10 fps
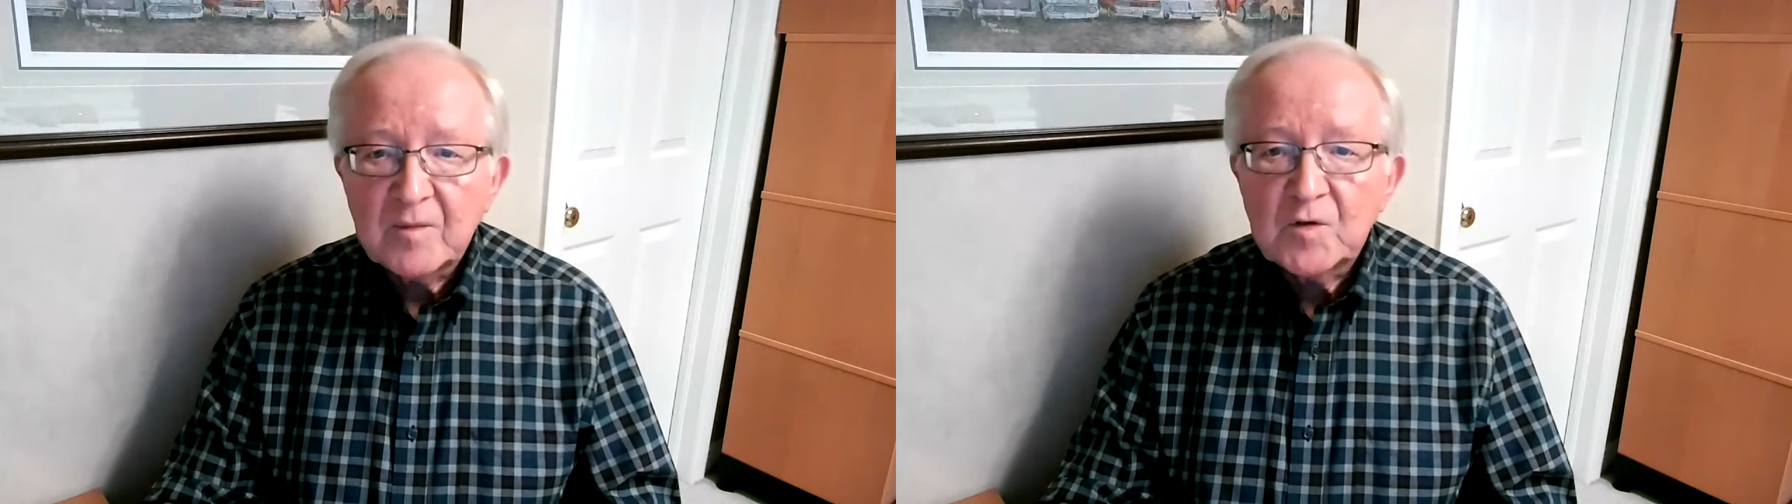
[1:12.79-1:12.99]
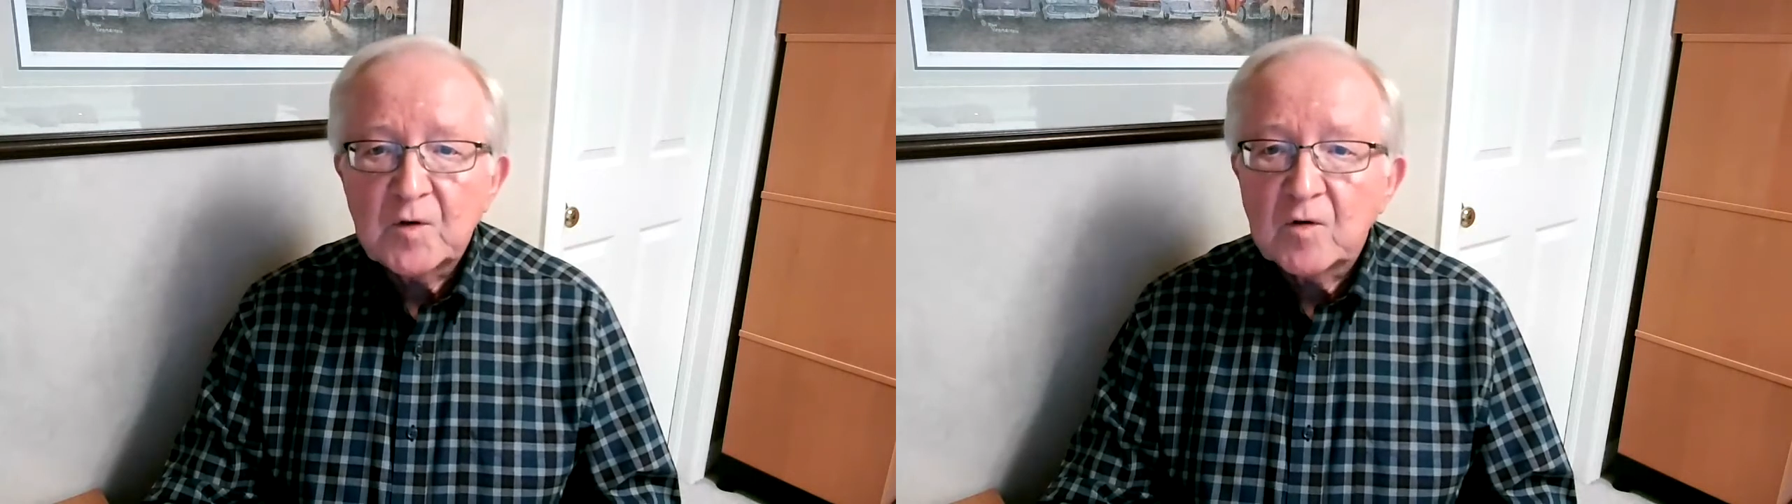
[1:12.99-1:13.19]

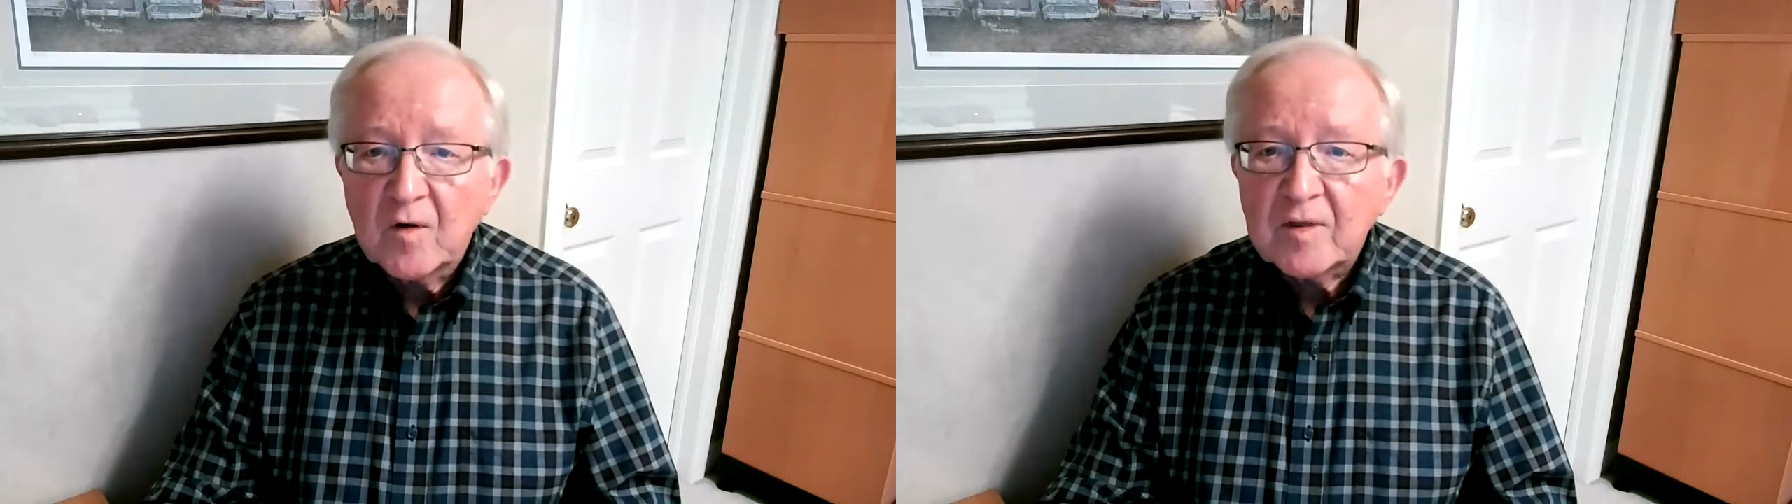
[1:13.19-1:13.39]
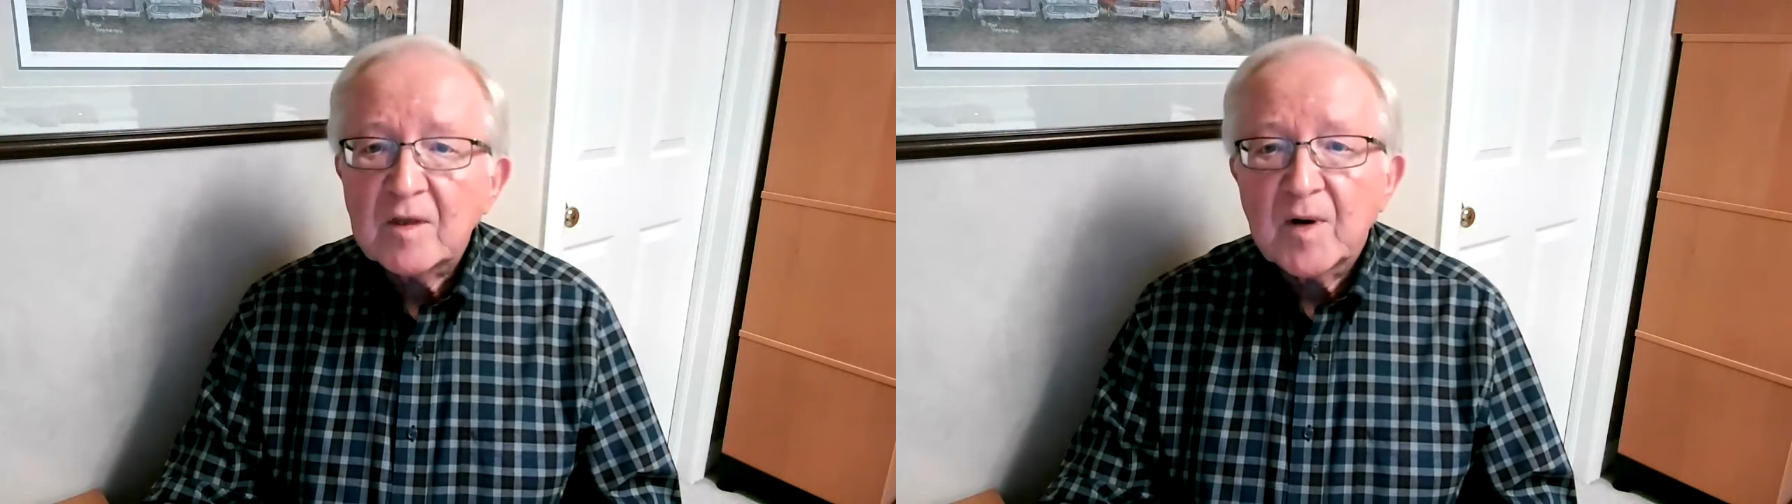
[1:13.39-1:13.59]
to
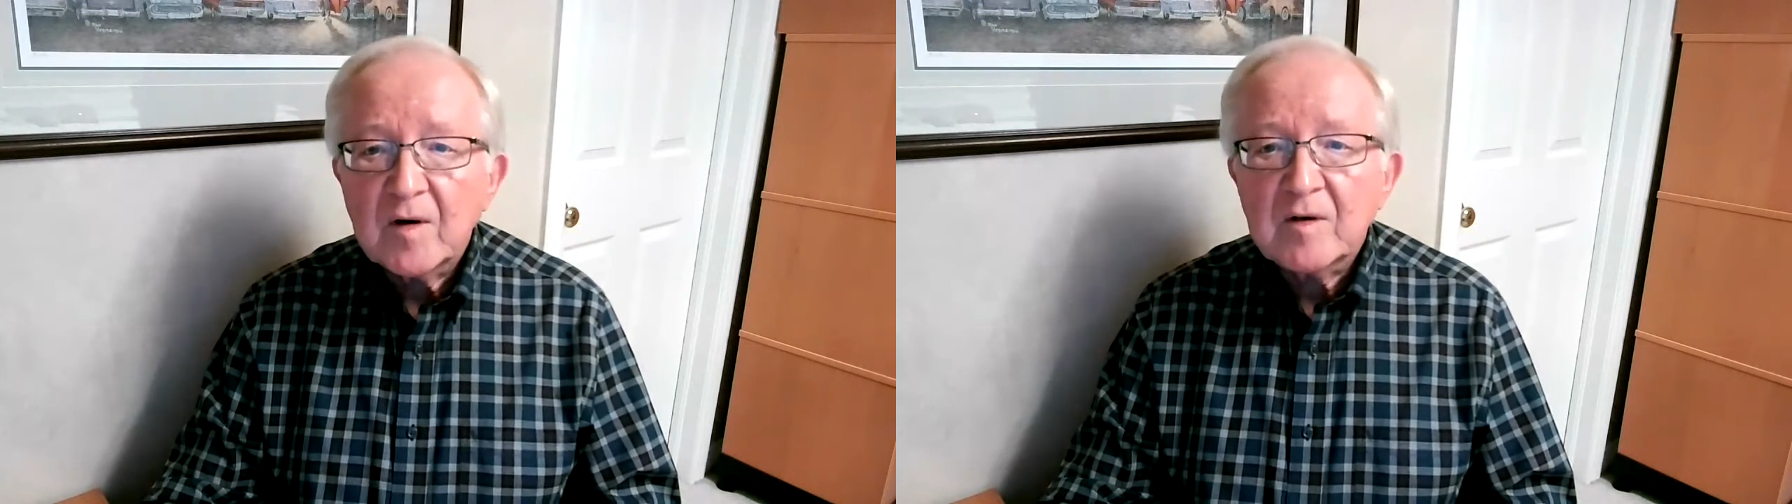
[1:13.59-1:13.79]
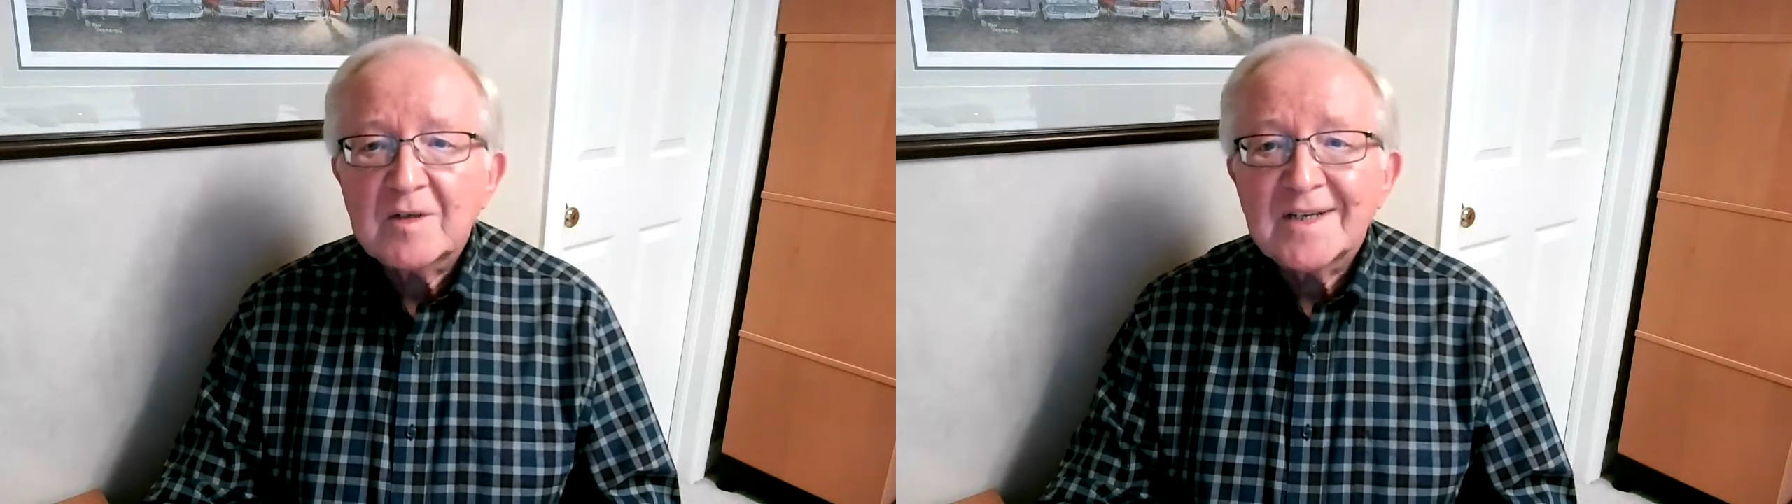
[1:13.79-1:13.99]
North America's